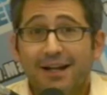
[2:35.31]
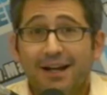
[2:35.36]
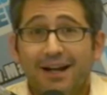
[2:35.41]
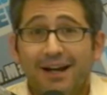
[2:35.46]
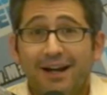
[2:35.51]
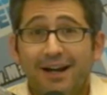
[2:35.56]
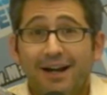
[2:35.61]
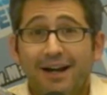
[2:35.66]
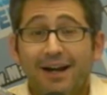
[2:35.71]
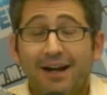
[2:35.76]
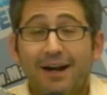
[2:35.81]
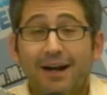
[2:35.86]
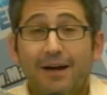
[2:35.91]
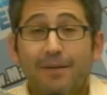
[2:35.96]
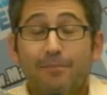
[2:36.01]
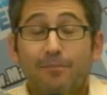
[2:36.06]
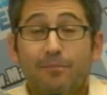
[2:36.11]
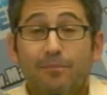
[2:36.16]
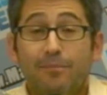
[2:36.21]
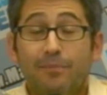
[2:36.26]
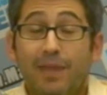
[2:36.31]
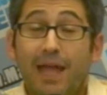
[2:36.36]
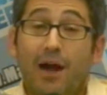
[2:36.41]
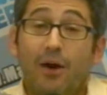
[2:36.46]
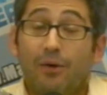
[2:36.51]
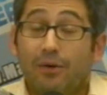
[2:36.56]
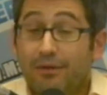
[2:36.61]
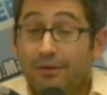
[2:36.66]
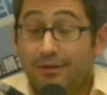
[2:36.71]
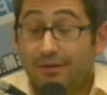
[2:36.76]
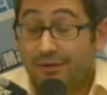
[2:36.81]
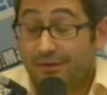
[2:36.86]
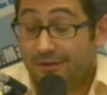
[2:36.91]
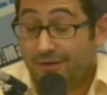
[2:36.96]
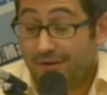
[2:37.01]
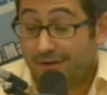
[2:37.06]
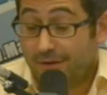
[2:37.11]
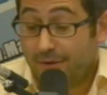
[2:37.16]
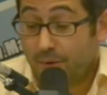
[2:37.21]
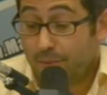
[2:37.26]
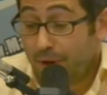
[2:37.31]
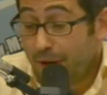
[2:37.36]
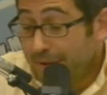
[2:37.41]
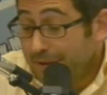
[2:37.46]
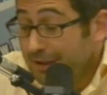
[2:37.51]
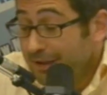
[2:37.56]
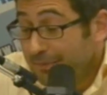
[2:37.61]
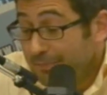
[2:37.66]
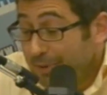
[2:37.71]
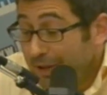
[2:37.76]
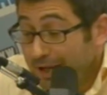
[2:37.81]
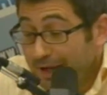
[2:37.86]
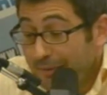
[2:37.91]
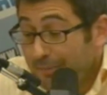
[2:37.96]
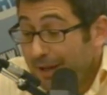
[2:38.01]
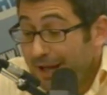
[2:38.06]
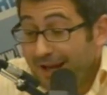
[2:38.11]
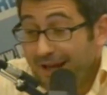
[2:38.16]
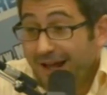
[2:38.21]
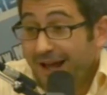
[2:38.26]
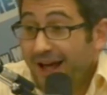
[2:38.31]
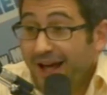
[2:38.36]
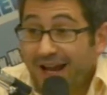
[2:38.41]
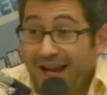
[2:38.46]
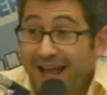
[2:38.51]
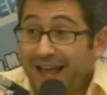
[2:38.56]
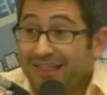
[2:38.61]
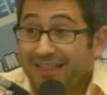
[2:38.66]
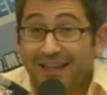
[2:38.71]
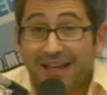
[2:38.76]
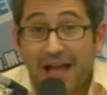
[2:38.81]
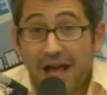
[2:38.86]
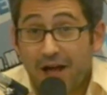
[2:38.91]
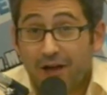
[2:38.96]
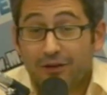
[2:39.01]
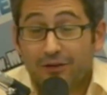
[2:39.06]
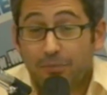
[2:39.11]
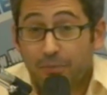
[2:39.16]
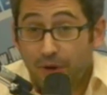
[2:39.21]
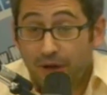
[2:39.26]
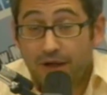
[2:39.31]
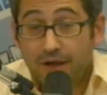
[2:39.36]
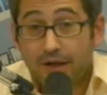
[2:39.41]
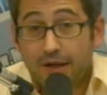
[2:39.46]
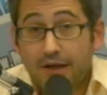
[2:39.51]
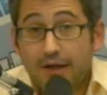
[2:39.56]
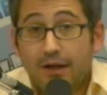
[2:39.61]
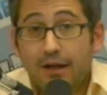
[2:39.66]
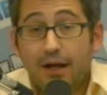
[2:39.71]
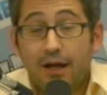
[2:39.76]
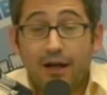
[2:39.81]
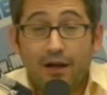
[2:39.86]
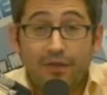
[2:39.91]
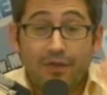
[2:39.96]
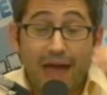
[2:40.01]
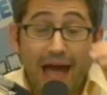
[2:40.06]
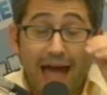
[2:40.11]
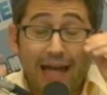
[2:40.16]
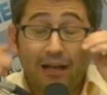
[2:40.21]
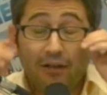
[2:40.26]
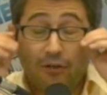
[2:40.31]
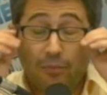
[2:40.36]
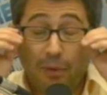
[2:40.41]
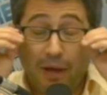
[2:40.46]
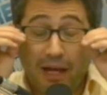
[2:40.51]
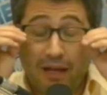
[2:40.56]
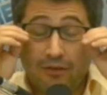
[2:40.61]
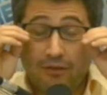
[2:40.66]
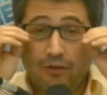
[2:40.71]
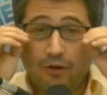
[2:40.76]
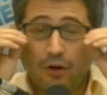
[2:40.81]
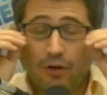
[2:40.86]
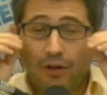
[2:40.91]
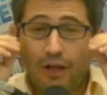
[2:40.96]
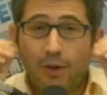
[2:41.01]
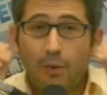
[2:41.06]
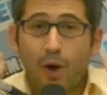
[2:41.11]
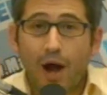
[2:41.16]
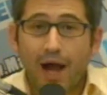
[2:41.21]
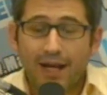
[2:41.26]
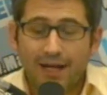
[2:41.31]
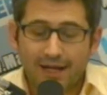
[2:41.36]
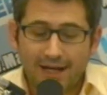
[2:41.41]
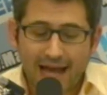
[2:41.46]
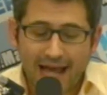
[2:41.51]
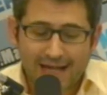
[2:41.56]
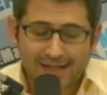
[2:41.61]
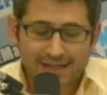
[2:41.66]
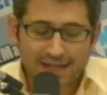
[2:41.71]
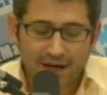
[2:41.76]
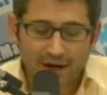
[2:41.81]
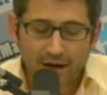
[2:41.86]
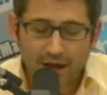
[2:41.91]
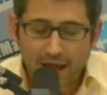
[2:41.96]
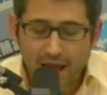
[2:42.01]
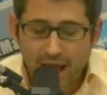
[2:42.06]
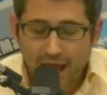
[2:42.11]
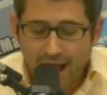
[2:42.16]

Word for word: Um, now, Obama didn't pick up any on anything else, but uh, that explains certainly why he didn't ask there.